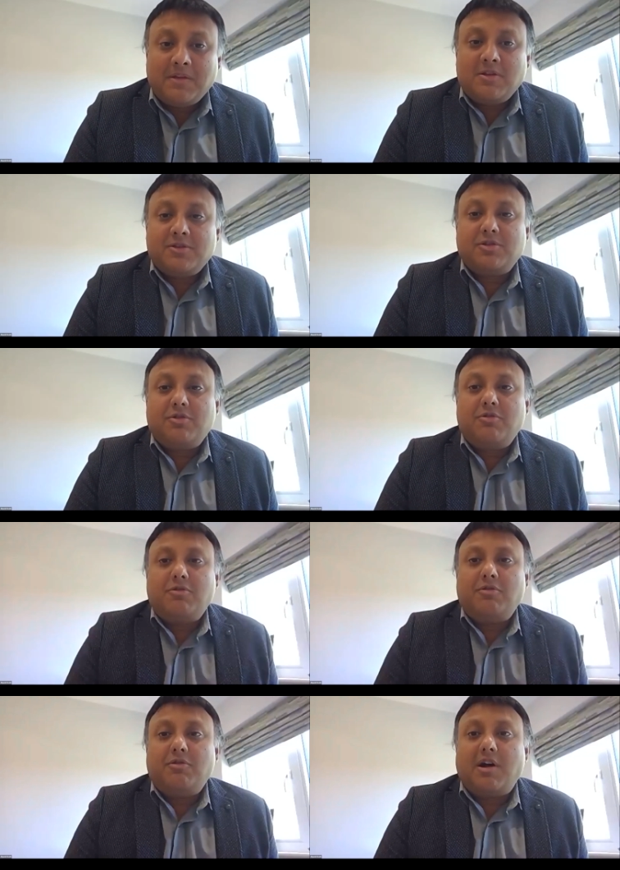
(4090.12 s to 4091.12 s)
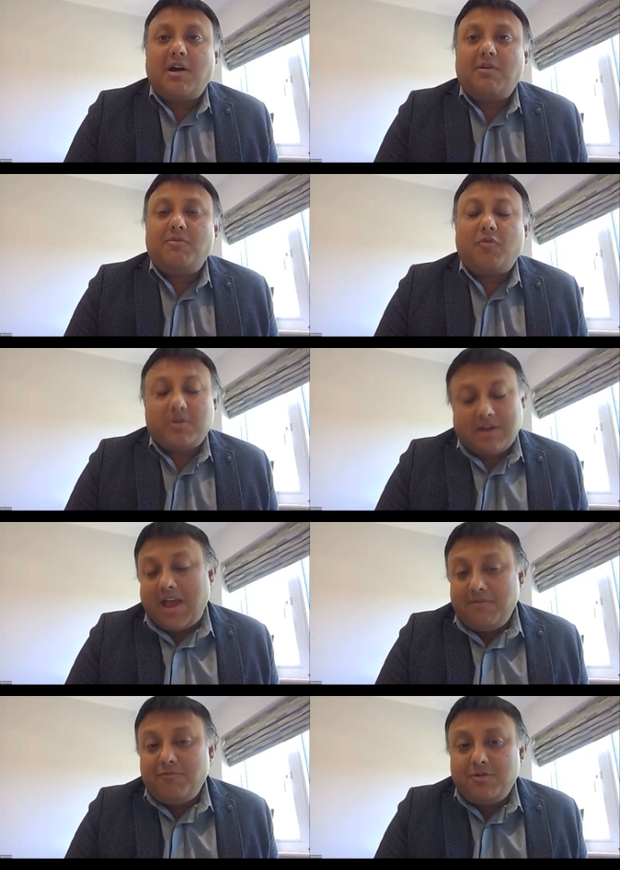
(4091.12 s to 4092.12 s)
So what
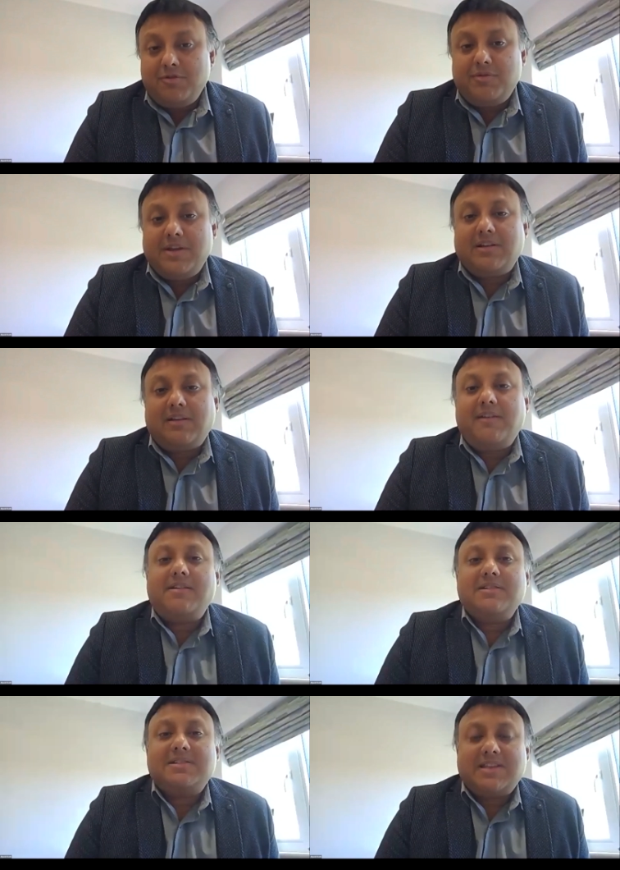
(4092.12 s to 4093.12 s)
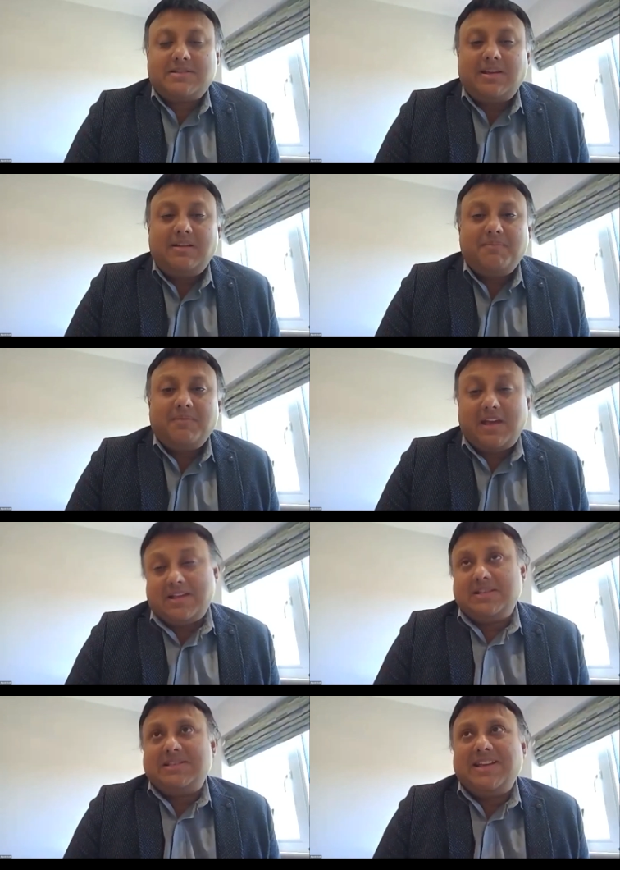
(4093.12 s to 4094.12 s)
I would do in a clinical setting,
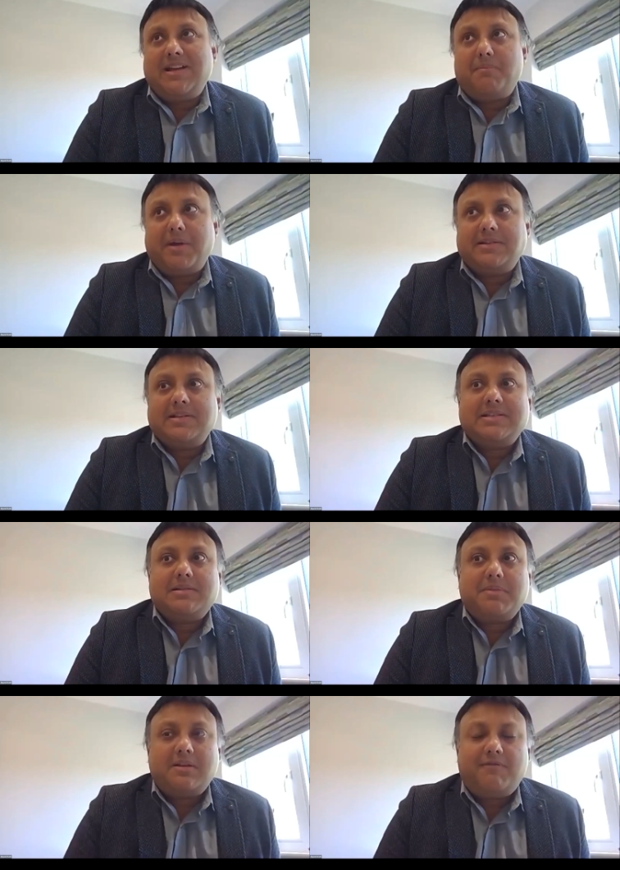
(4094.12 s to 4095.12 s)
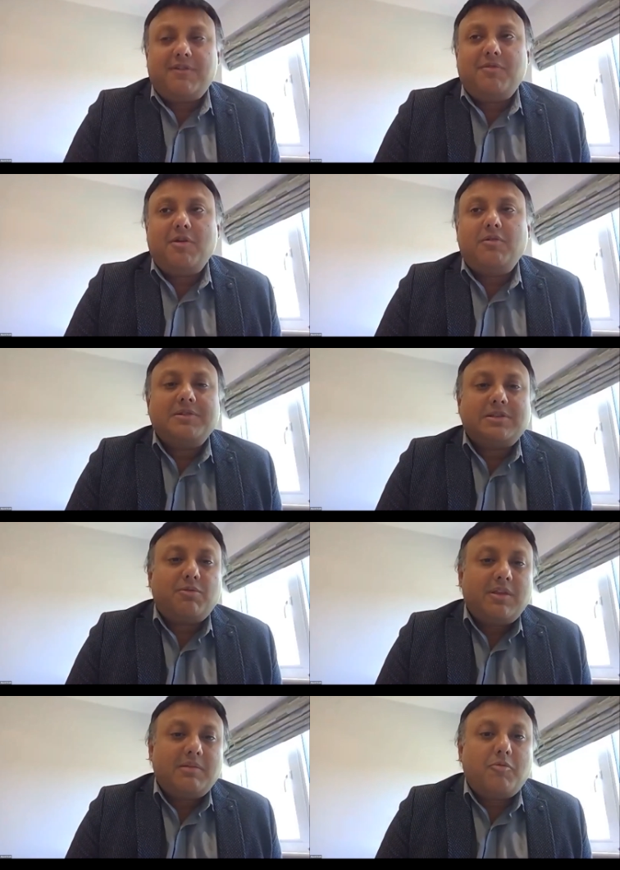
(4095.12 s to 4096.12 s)
as I said, our practice is a bit different. We always thaw
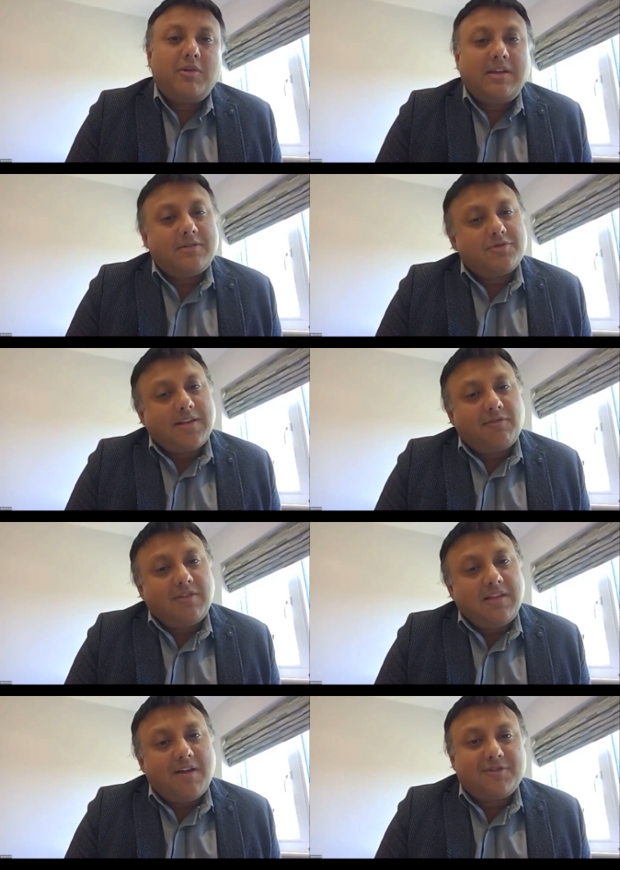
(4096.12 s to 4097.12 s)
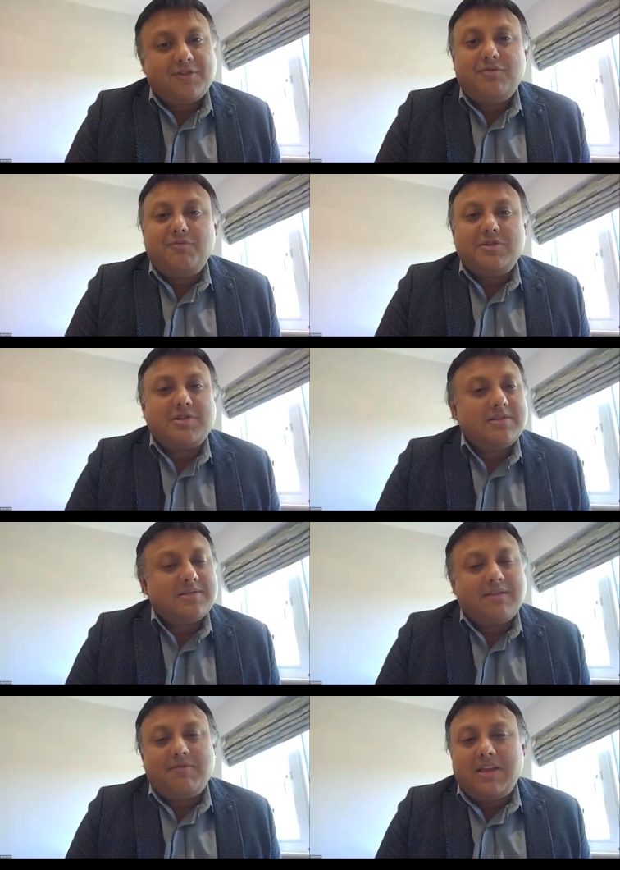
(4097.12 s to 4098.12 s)
in the morning and transfer in the afternoon, which has
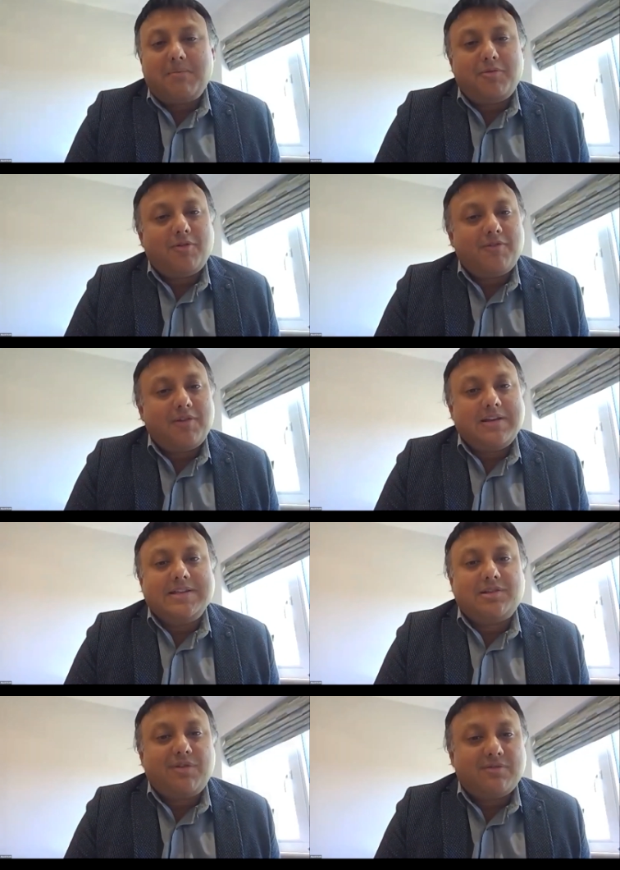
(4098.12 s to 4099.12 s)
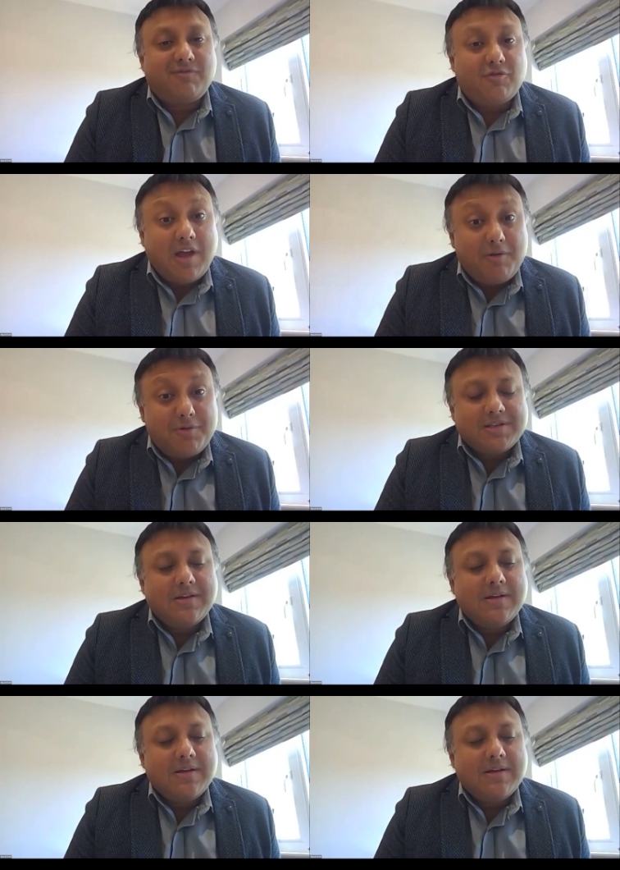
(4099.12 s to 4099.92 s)
given the embryo at least 3 to 4 hours.